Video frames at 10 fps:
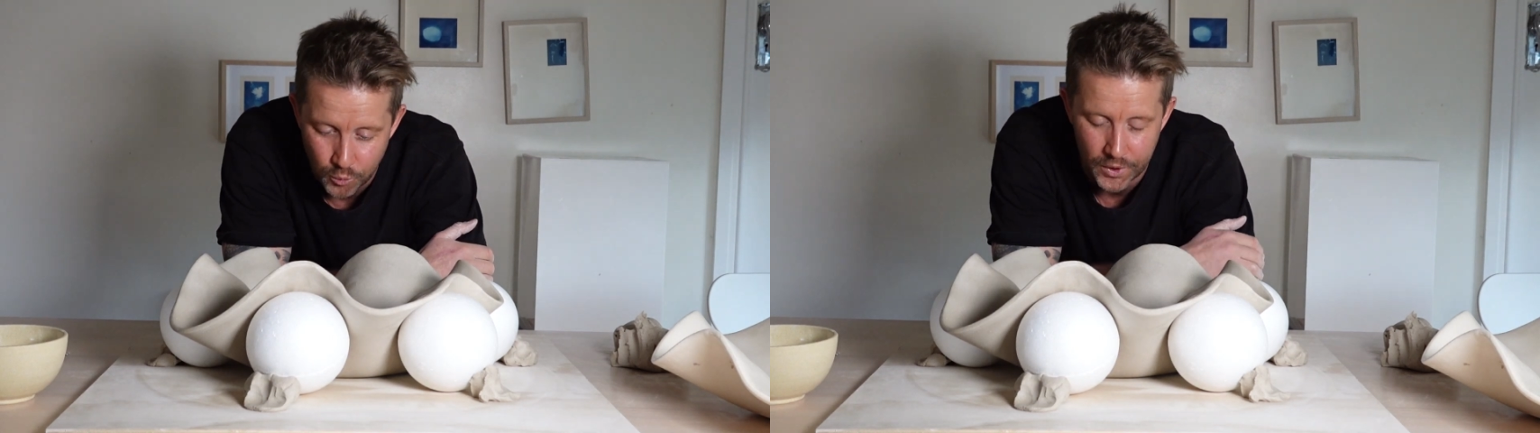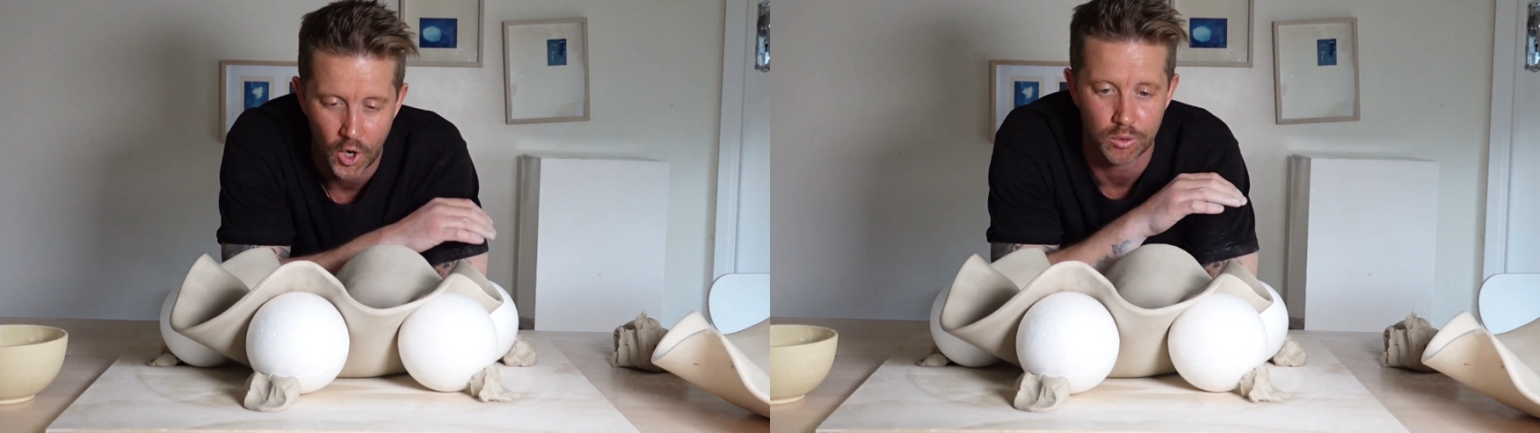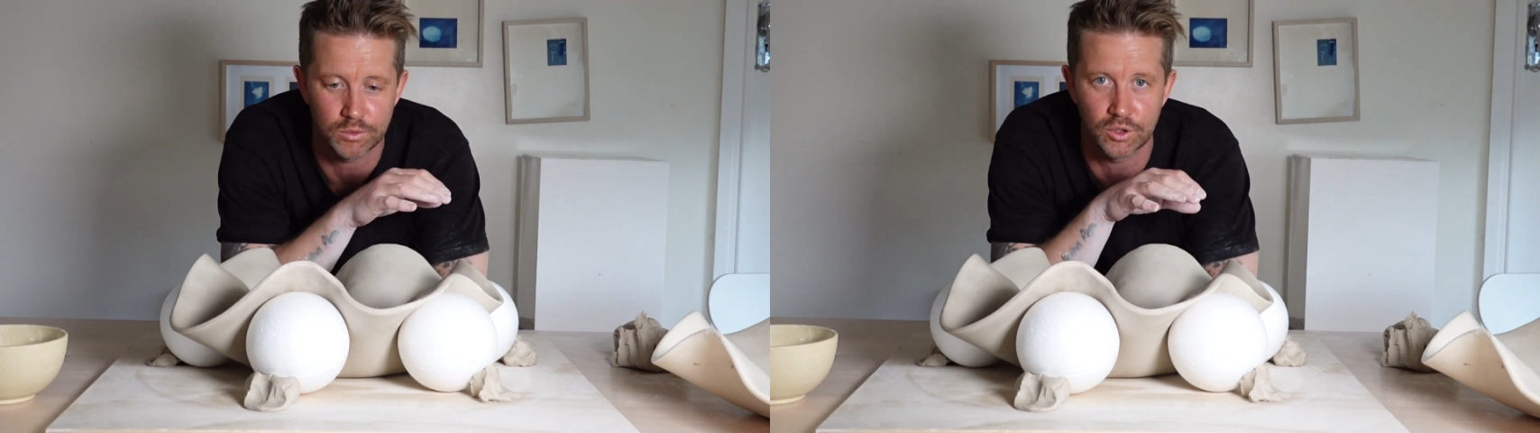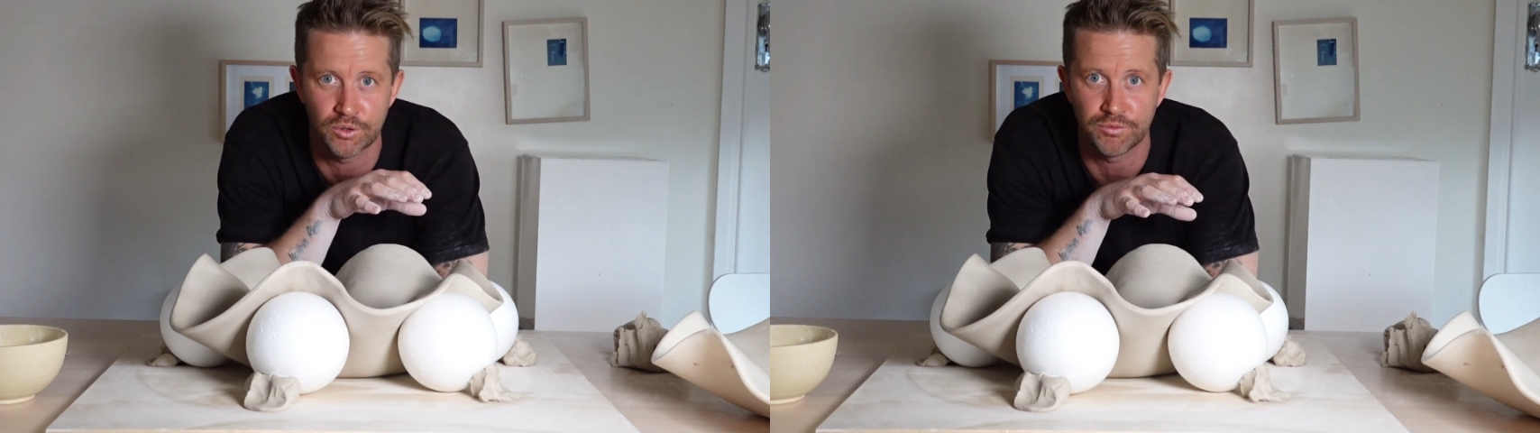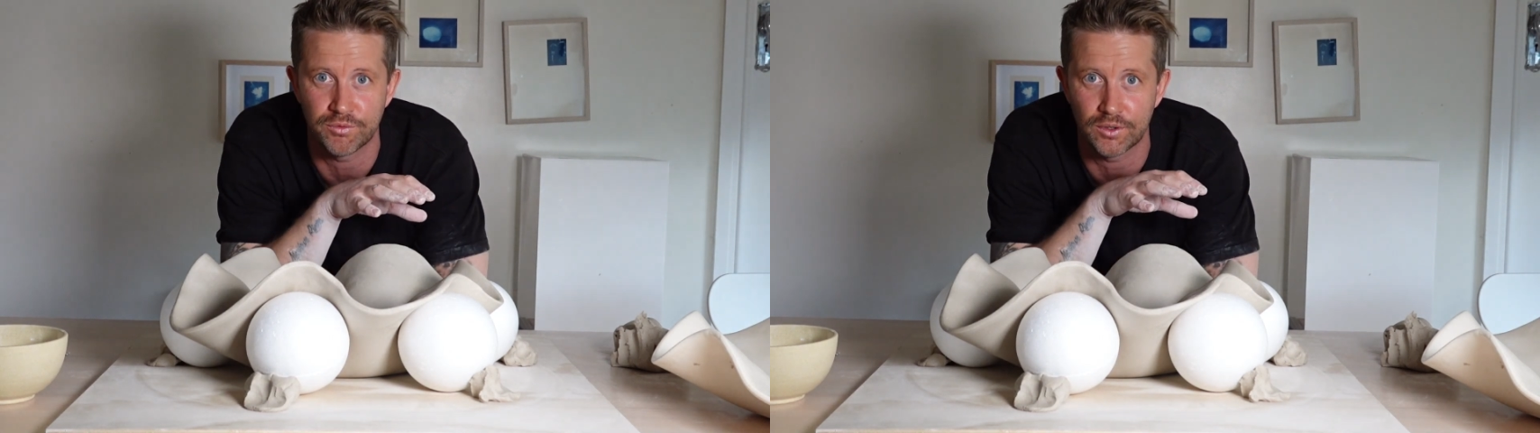We hope
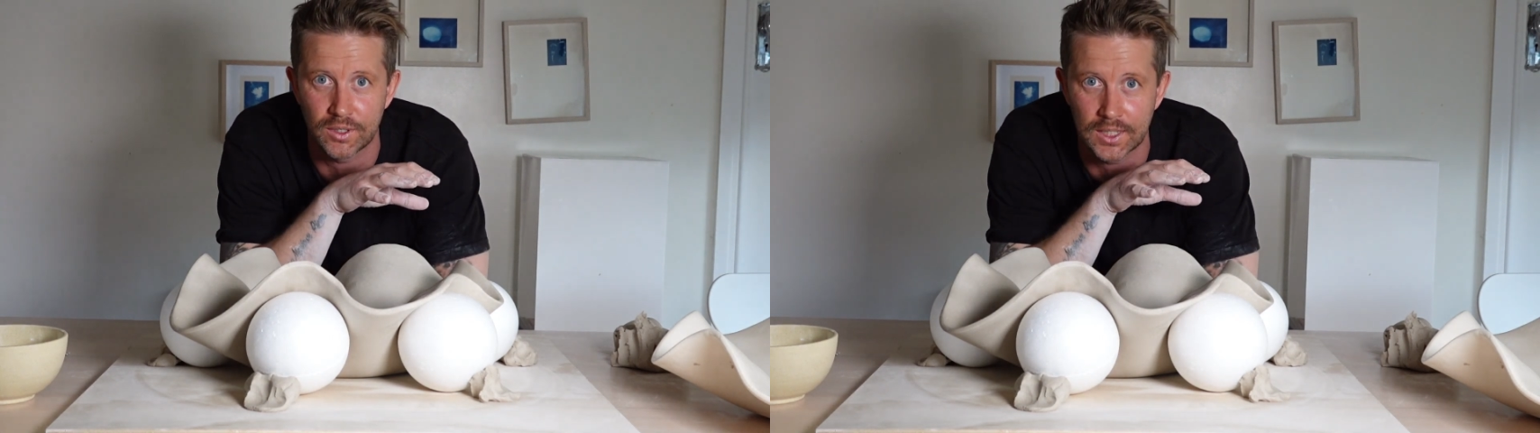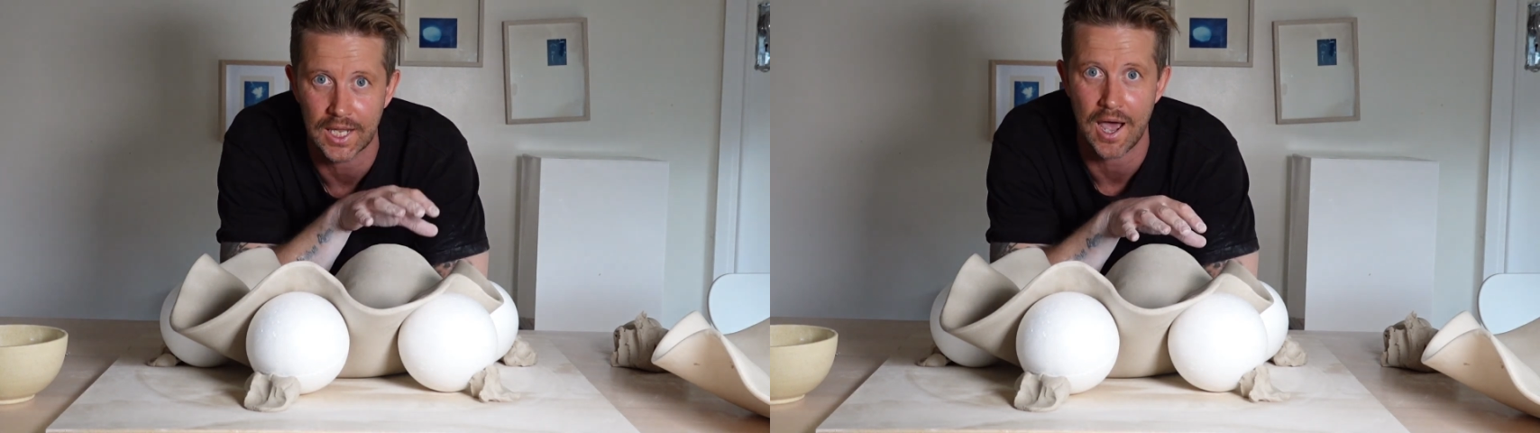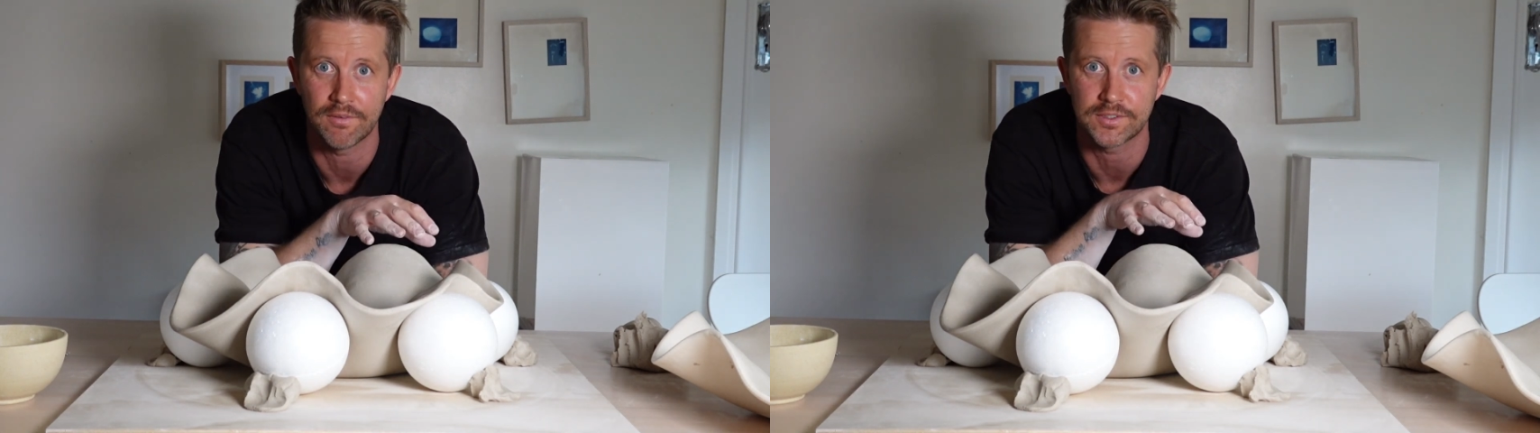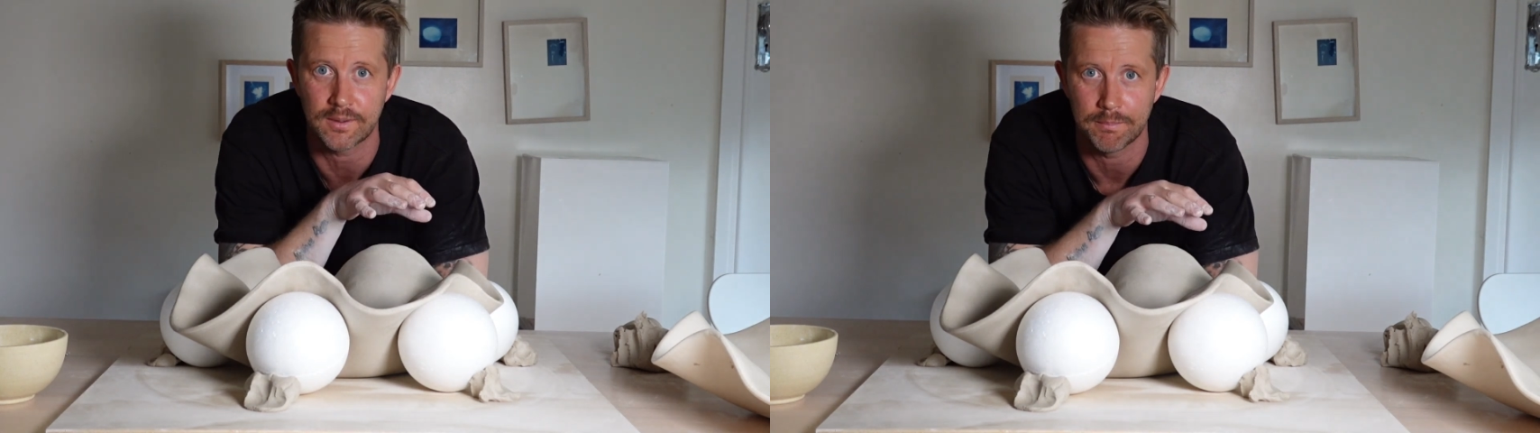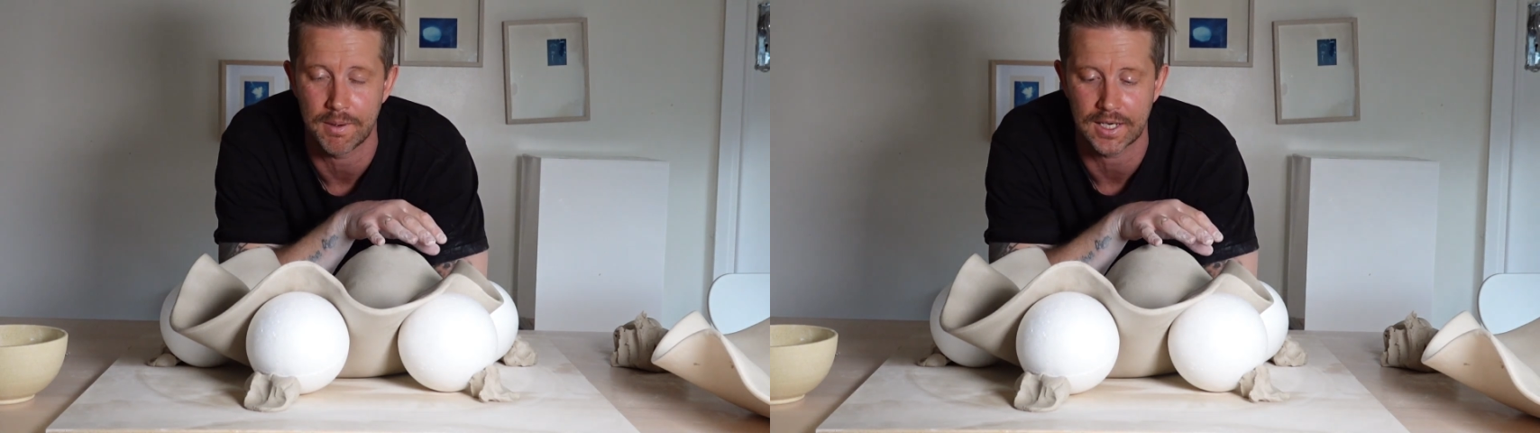you've
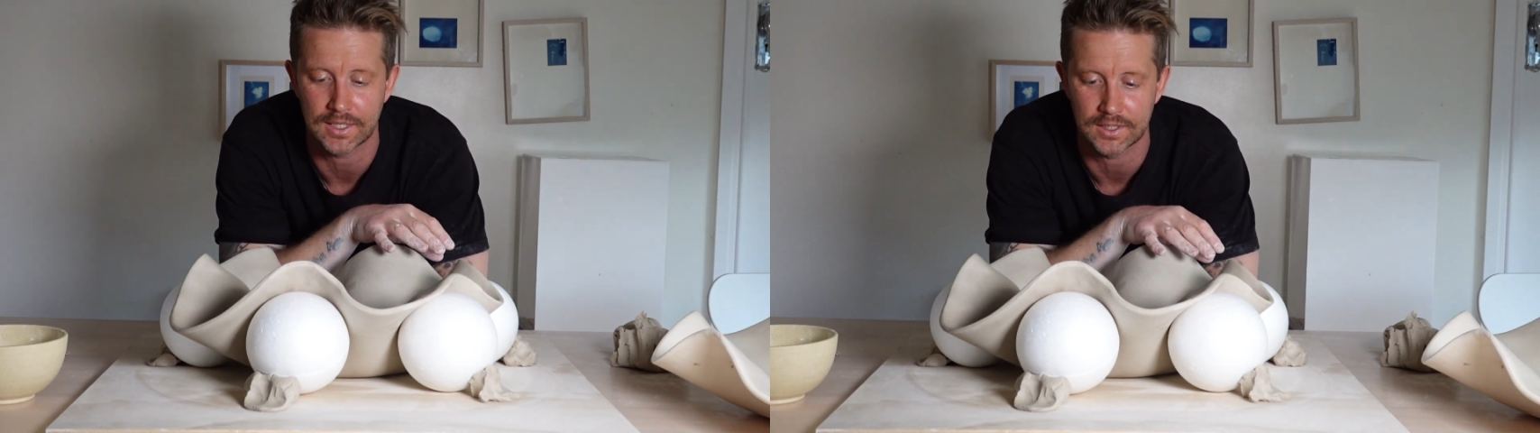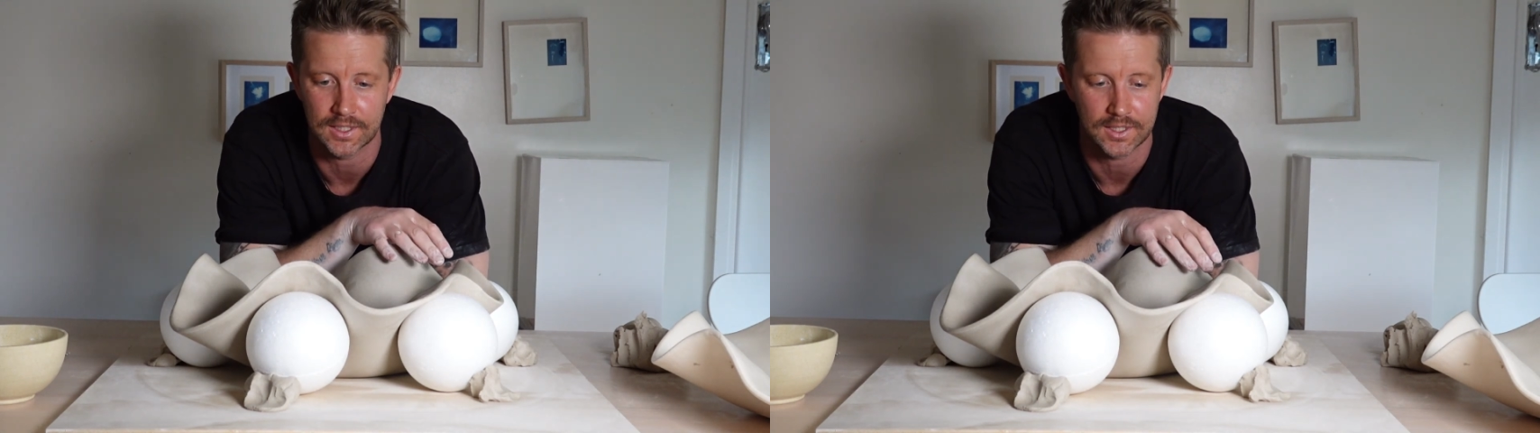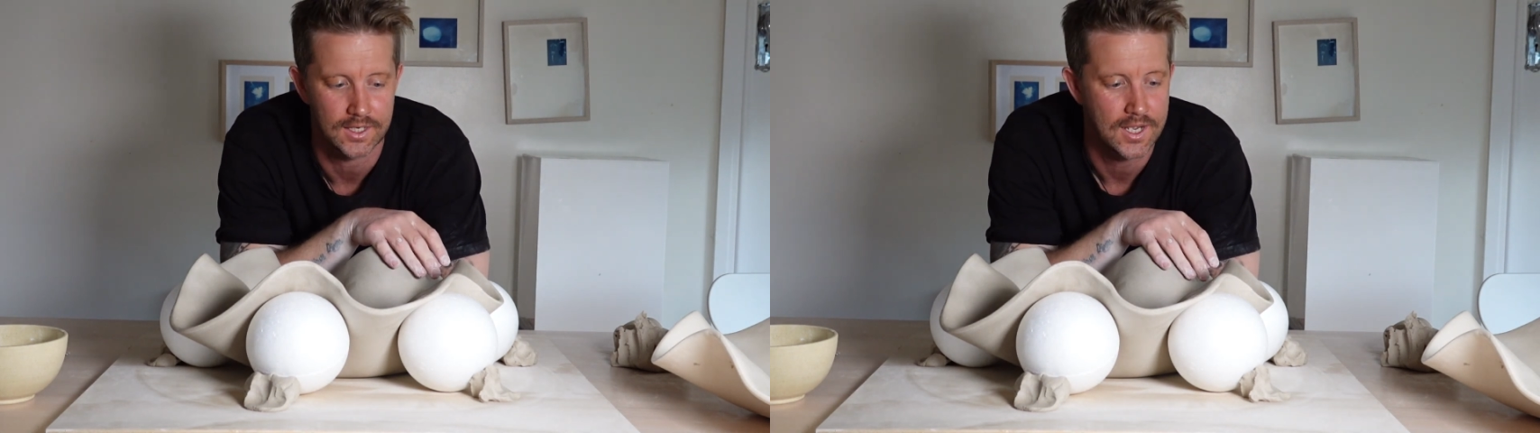loved making it.